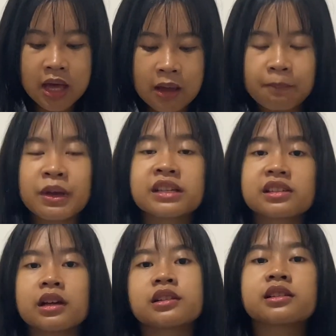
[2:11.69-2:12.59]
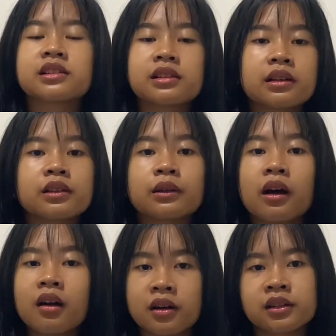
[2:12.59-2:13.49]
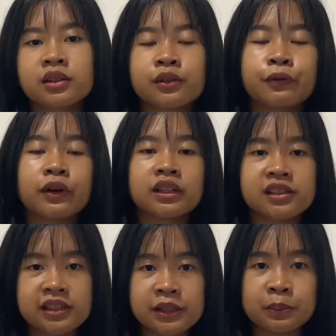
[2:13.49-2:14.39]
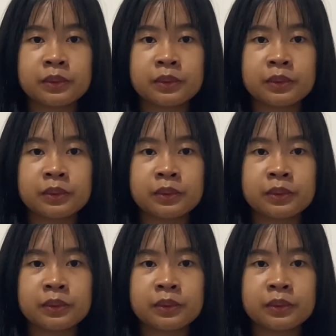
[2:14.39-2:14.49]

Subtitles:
makes us hard to fall asleep.